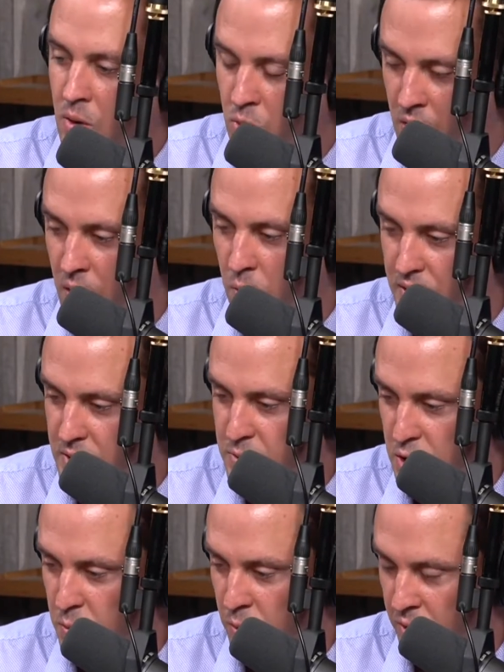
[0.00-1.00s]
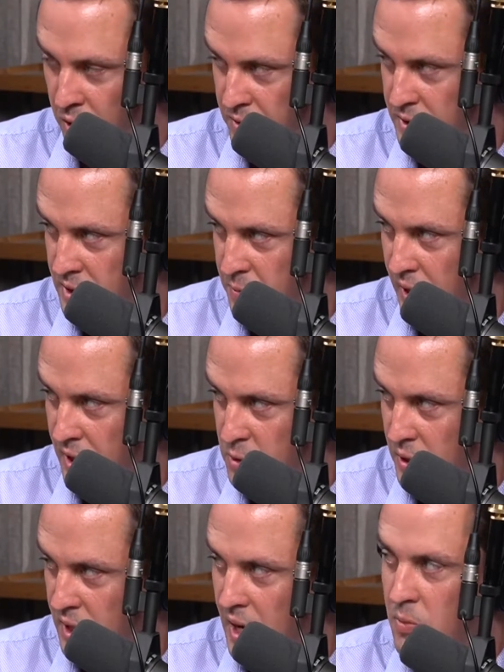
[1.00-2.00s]
We're going to win some Super Bowls, as many
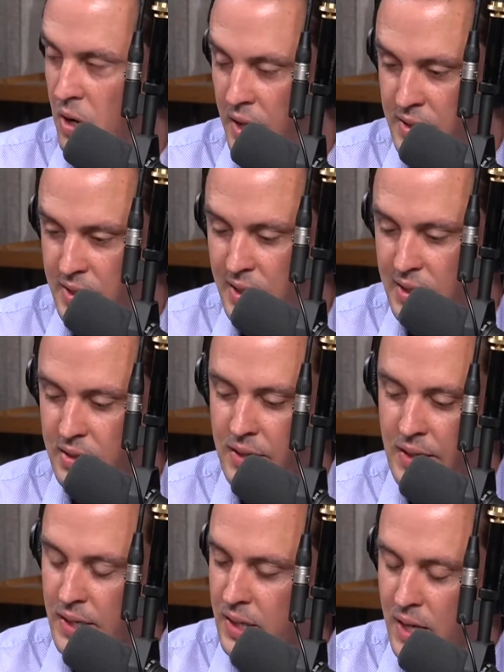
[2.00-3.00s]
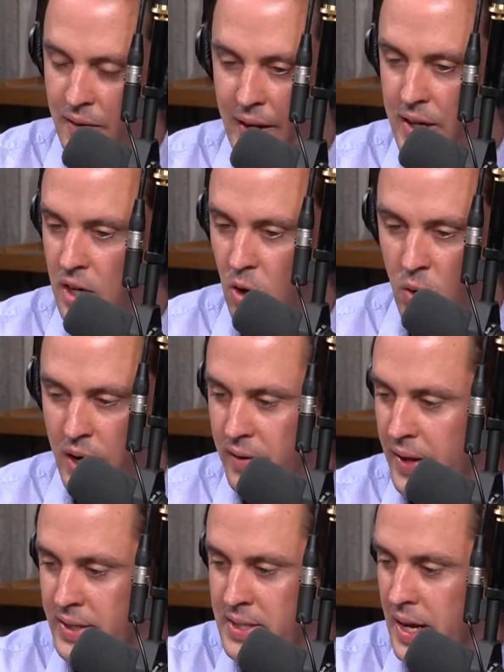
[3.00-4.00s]
as we can while he's here. And they go in
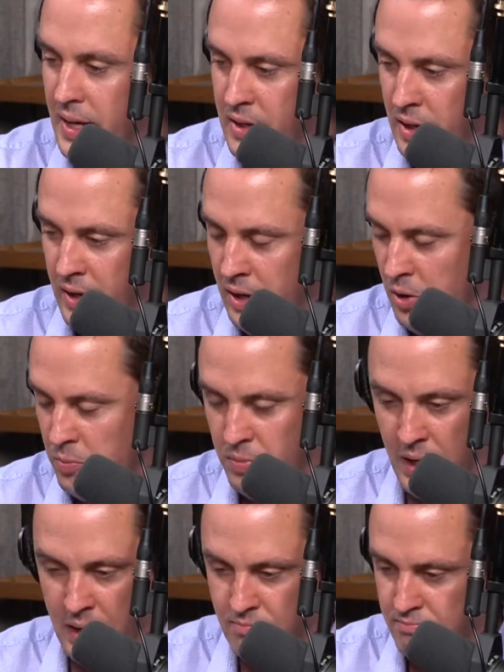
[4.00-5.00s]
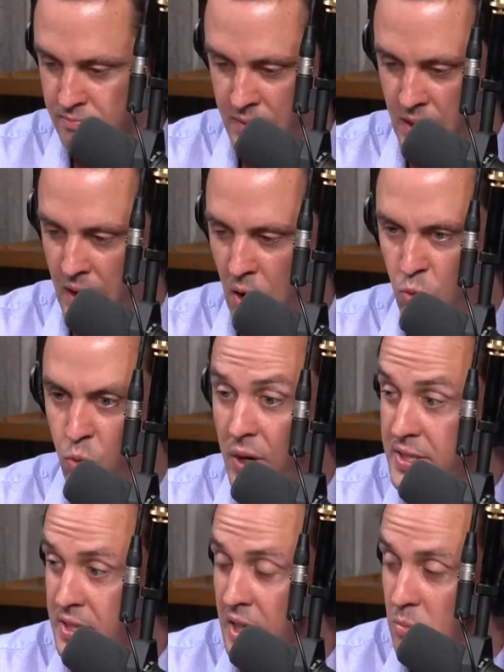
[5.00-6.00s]
and they take, you know, a
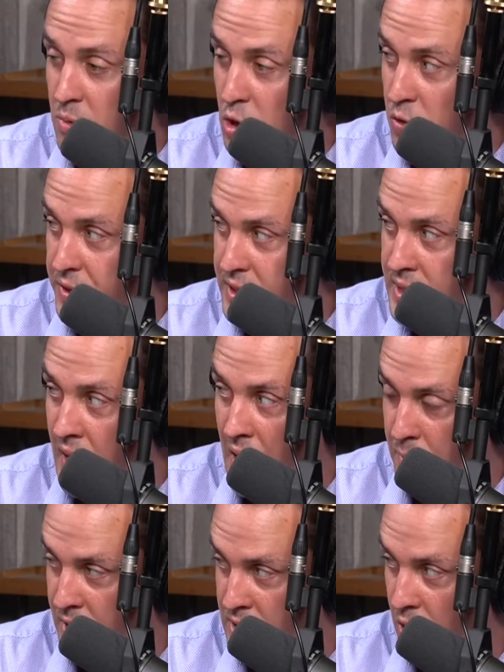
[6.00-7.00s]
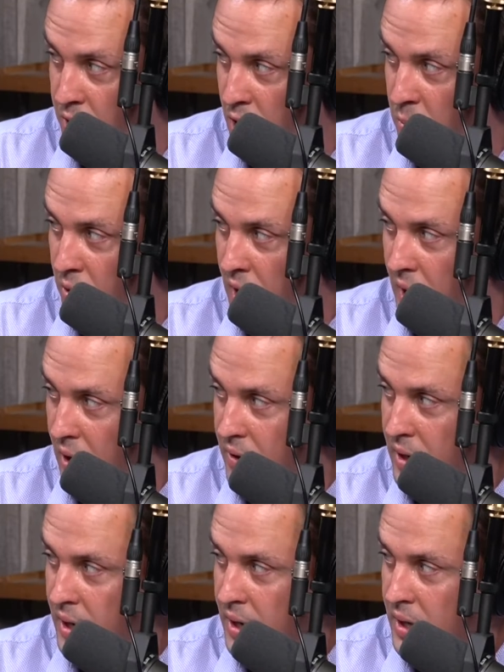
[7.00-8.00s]
risky move at the time in Antonio
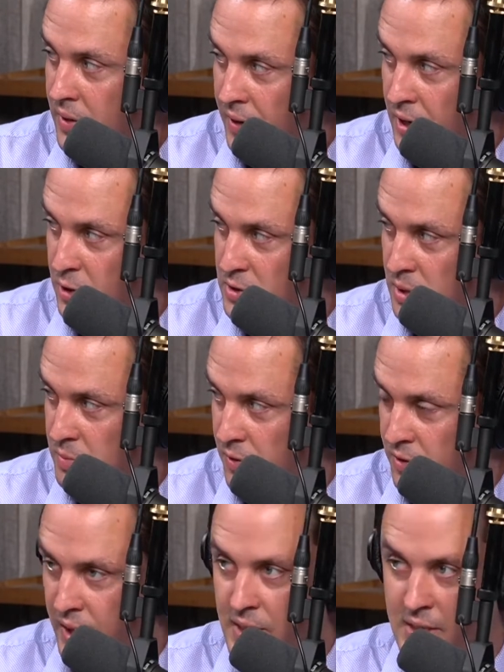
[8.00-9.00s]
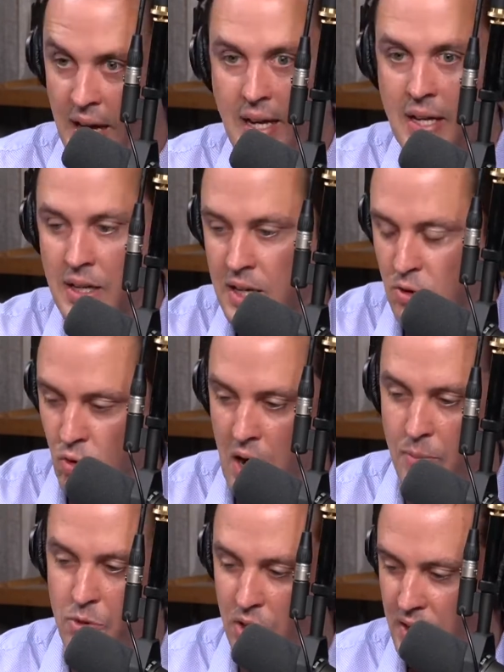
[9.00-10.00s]
Brown. They do some different things. They can get
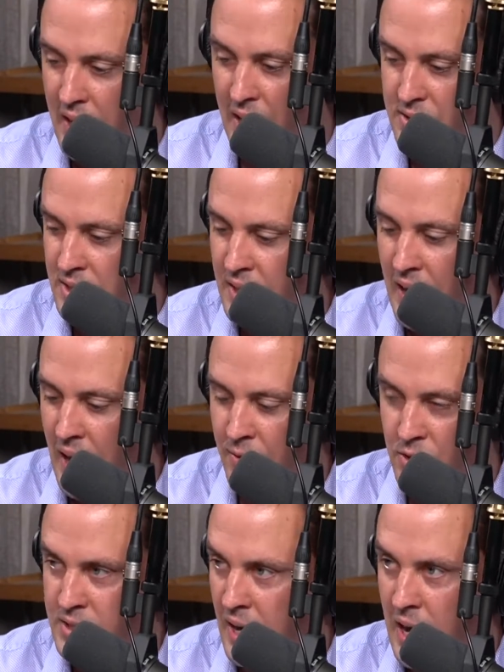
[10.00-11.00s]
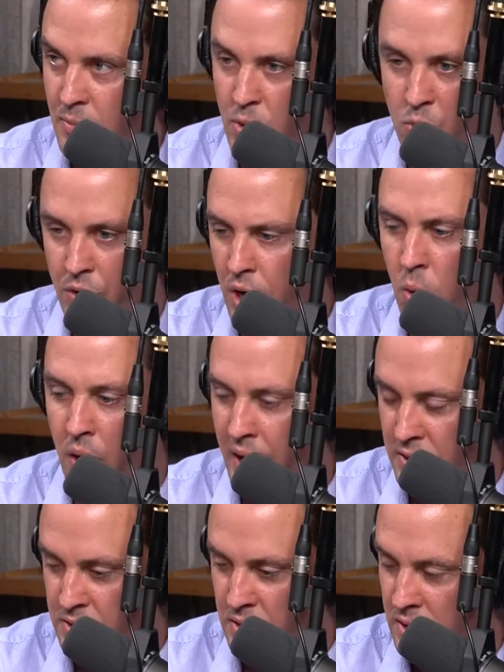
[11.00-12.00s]
Rob Gronkowski out of retirement where no one
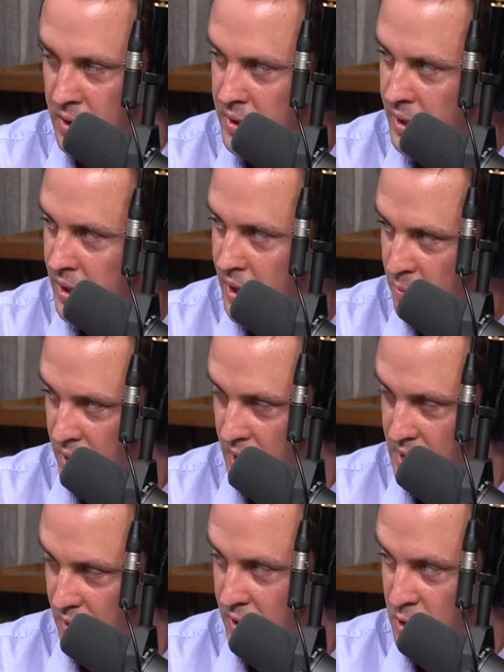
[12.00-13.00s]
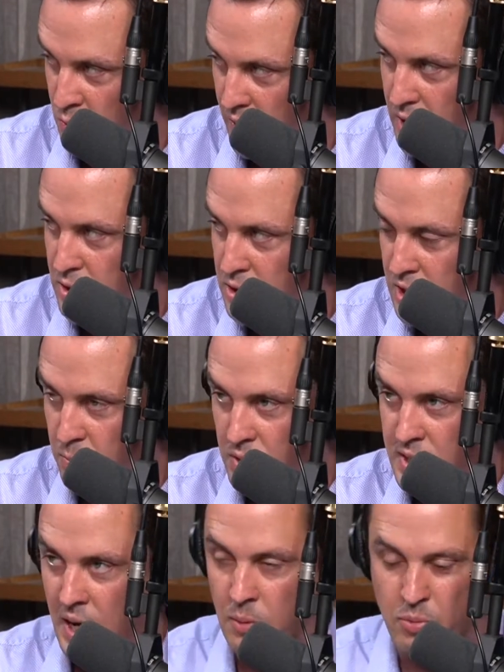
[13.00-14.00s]
else could because of his relationship with
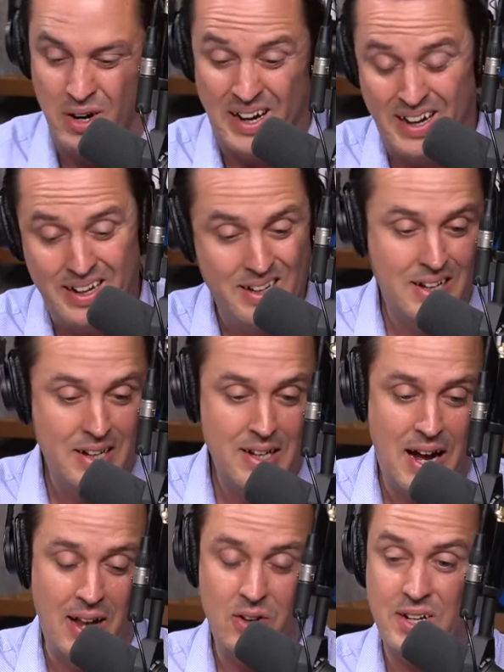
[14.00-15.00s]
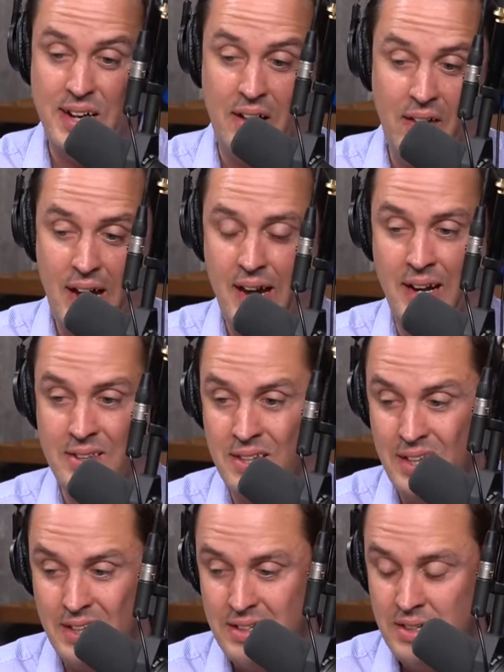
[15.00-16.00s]
Tom Brady. I look at L.A. and I
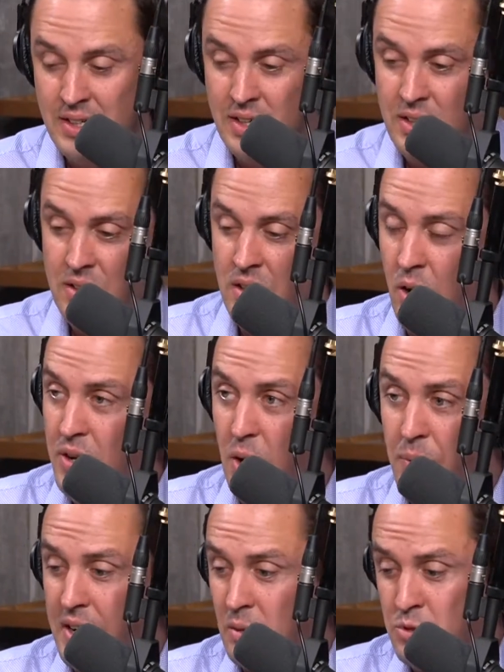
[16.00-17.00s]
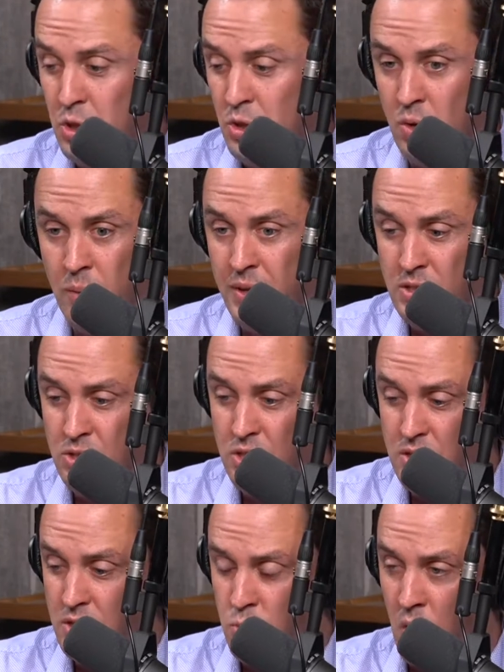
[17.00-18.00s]
think Odell Beckham Jr. would have been
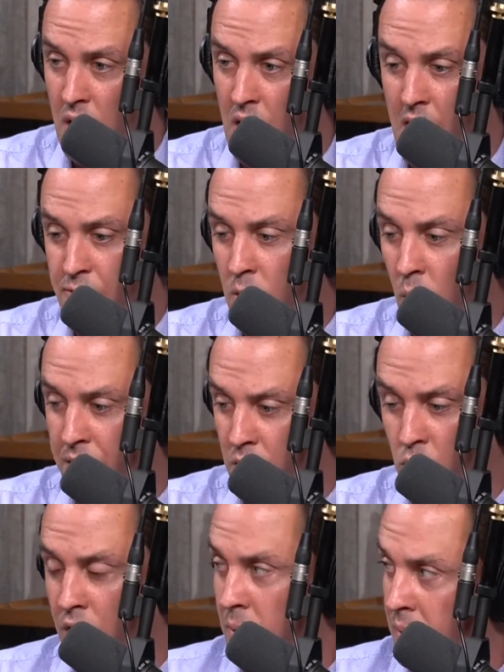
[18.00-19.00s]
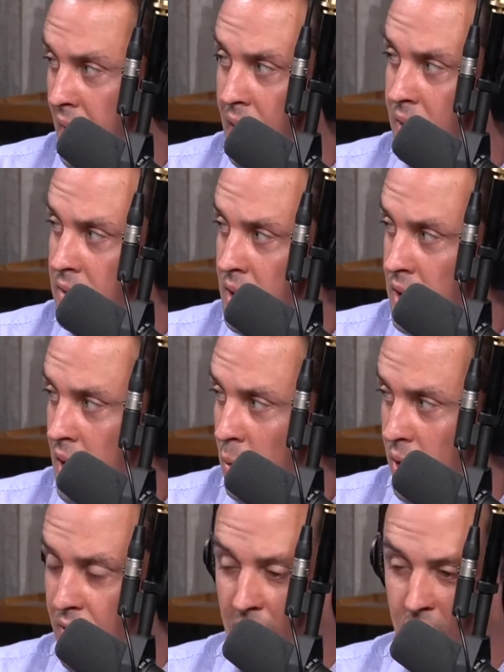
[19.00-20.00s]
just as well off going to Green Bay and
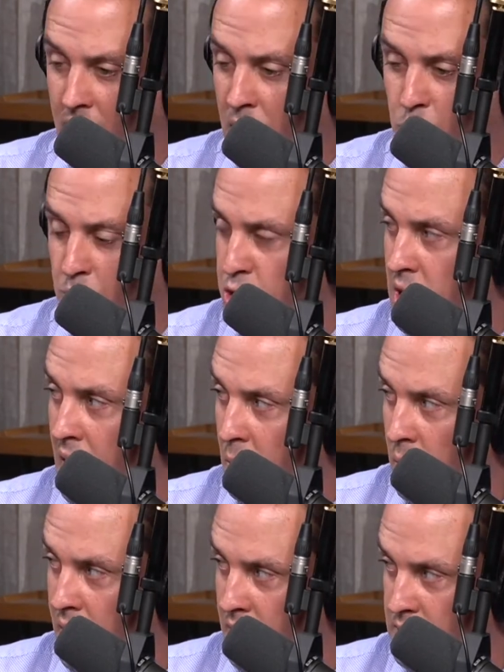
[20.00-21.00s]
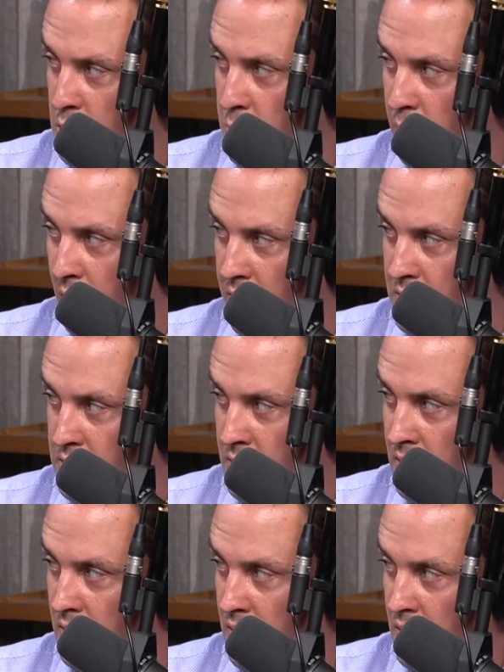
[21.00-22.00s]
would have had an equal shot at winning a Super Bowl this
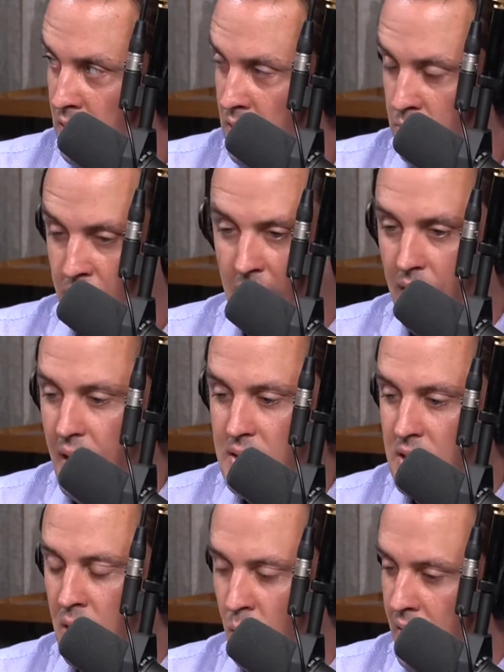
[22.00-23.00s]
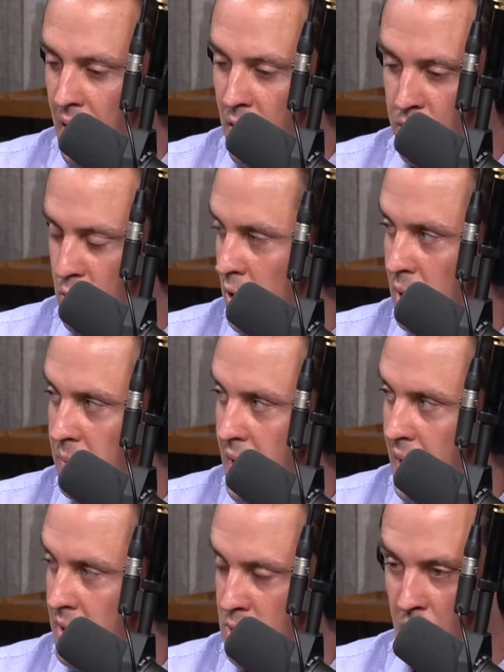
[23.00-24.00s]
year. But L.A. is going to win out over Green
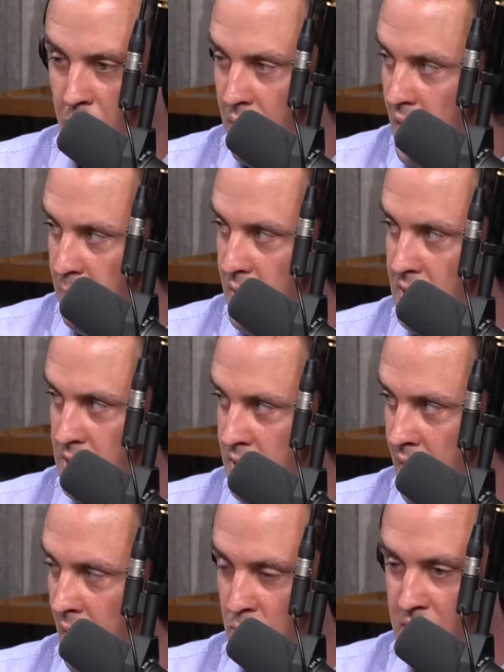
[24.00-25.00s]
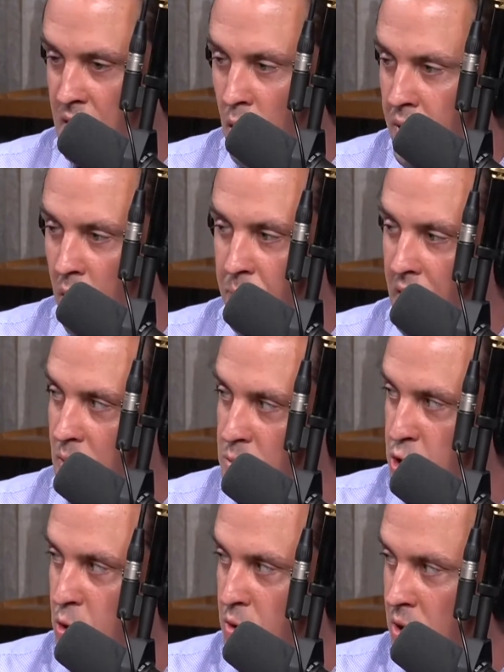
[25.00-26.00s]
Bay. It's what I brought up yesterday. I don't see Odell Beckham
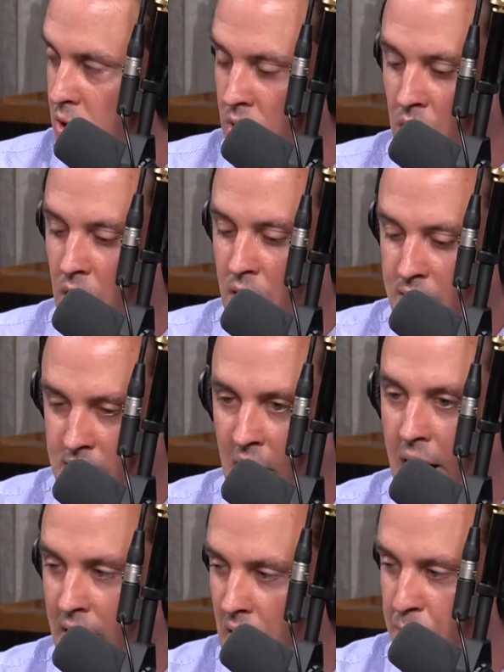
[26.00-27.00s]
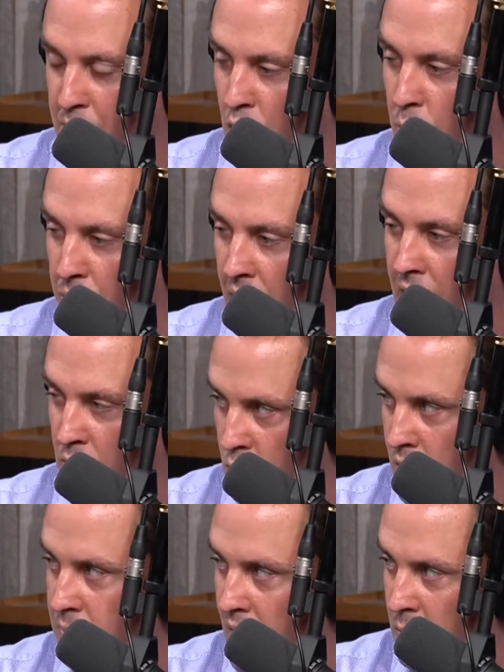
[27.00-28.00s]
Jr. signing up to go play in
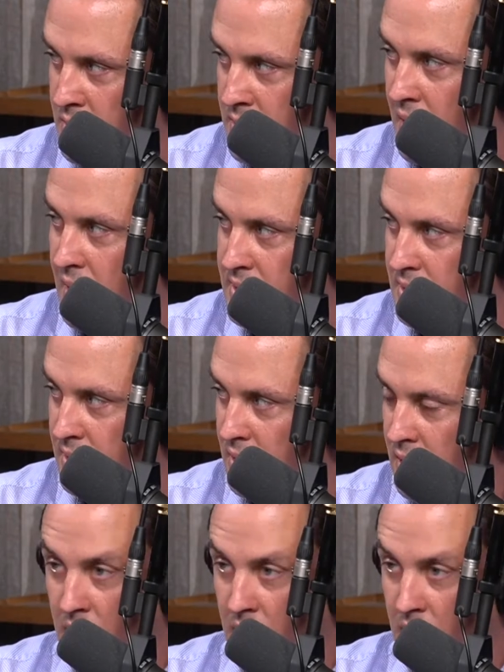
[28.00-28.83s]
Green Bay, Wisconsin.